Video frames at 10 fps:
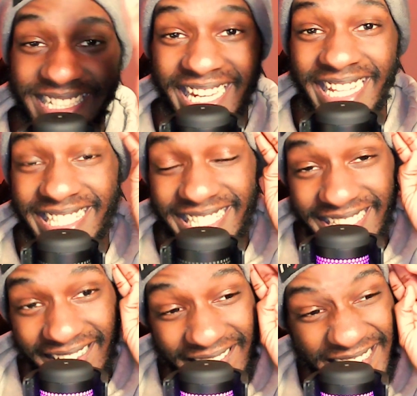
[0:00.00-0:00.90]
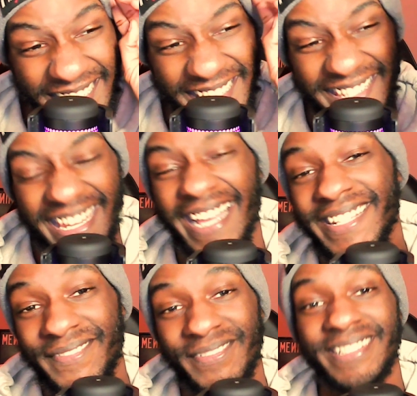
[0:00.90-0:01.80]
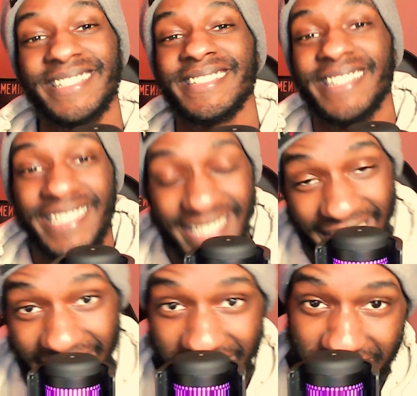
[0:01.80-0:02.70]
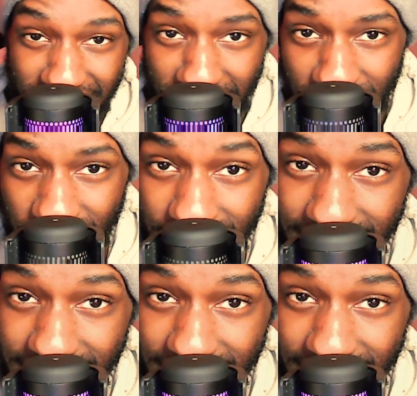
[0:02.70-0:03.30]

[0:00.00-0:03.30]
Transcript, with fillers: And I'll see y'all in the next one. Take care of yourself.